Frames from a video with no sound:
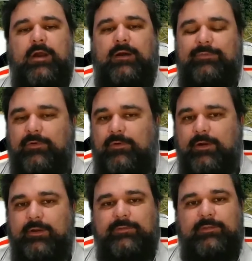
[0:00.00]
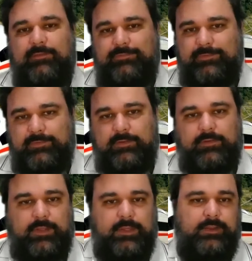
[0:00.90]
Of course, if
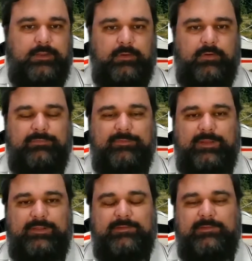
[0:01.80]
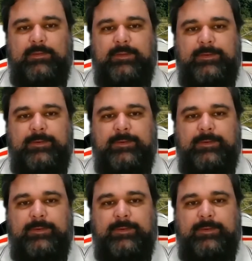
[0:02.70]
governments